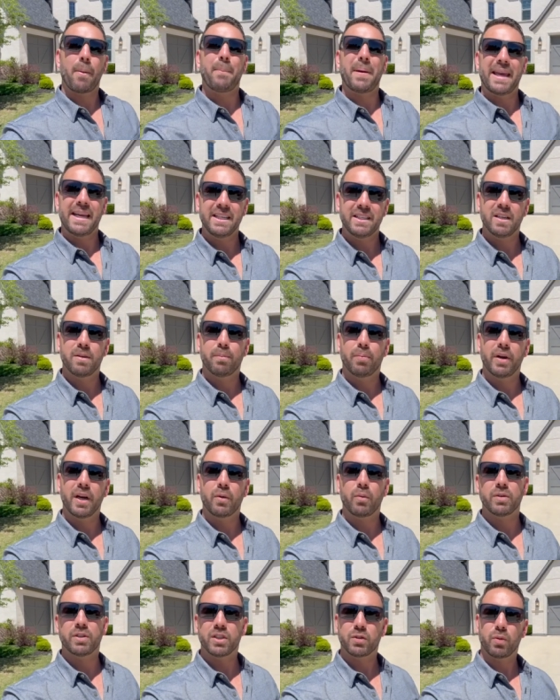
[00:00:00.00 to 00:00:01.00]
a painted brick,
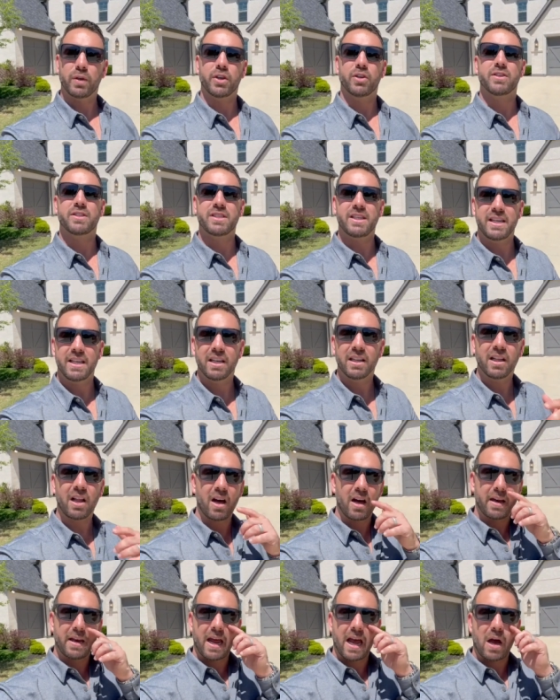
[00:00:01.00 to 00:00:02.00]
which is what you're seeing a
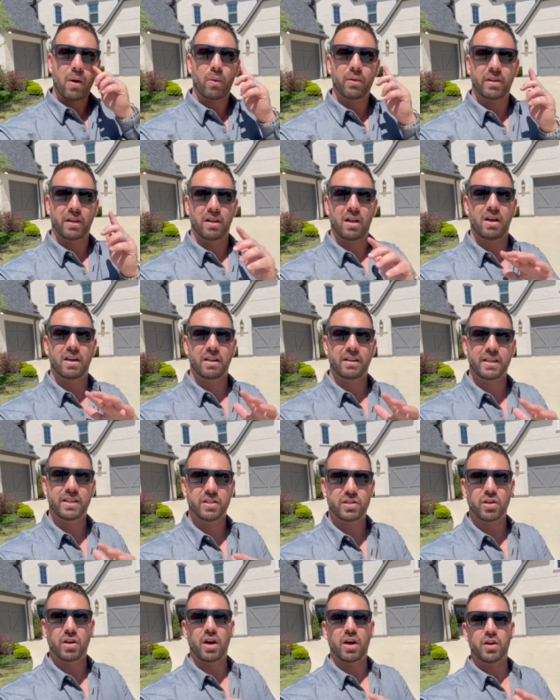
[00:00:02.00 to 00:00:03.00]
lot now with a lot of
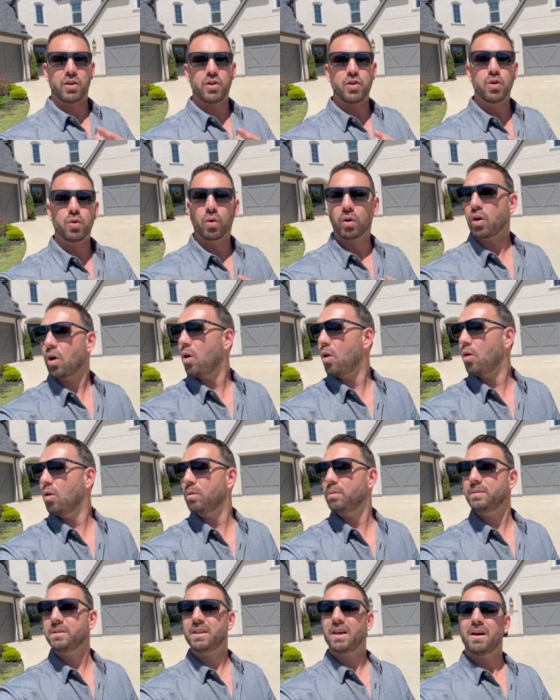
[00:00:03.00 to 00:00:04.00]
these newer
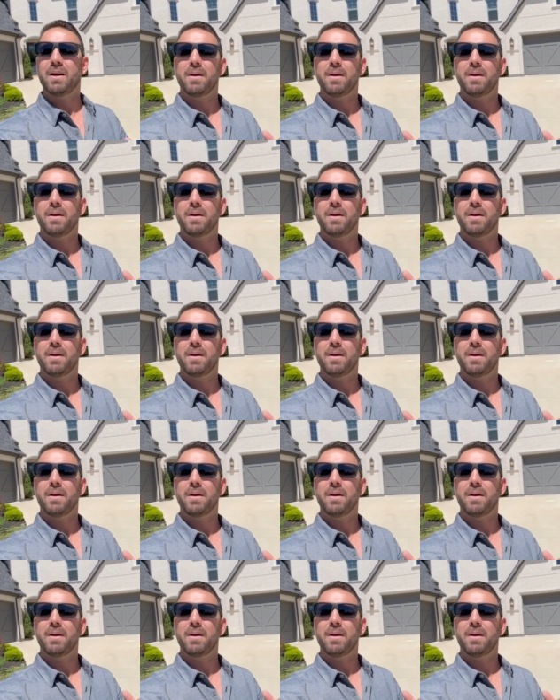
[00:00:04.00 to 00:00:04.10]
homes.